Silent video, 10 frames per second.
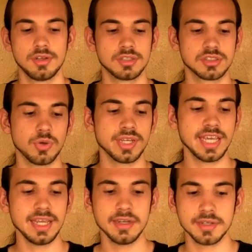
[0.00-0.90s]
So
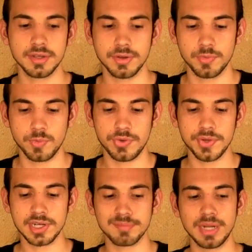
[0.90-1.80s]
again, when we
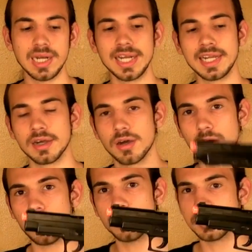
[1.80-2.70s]
were comparing
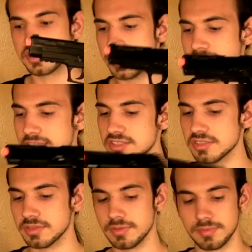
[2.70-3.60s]
all the
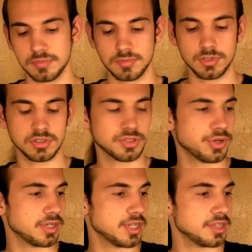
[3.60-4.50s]
SIGs, let's go
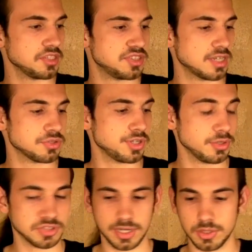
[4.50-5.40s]
ahead and get these Desert
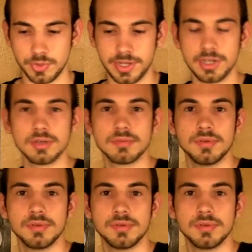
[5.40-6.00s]
Eagles out of the way here.